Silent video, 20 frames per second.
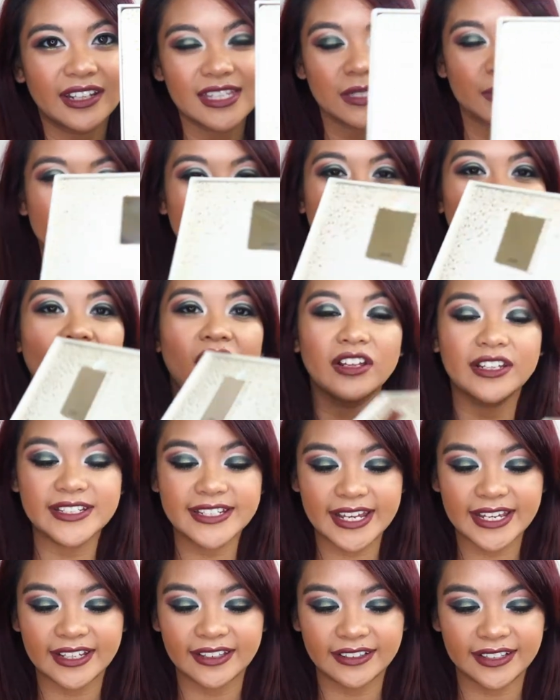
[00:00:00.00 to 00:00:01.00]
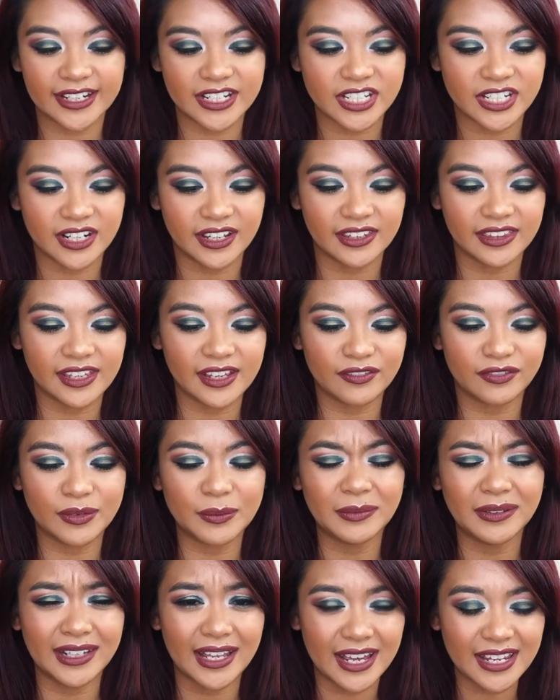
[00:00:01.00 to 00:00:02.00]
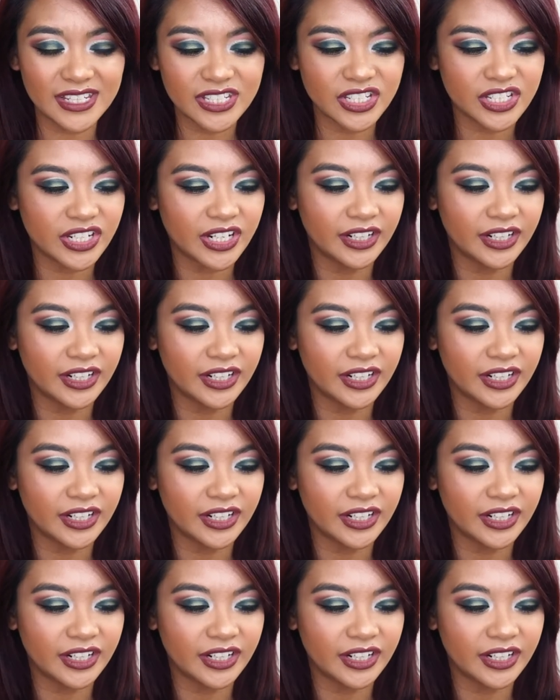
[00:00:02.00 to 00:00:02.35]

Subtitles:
This was a holiday collection, I think from last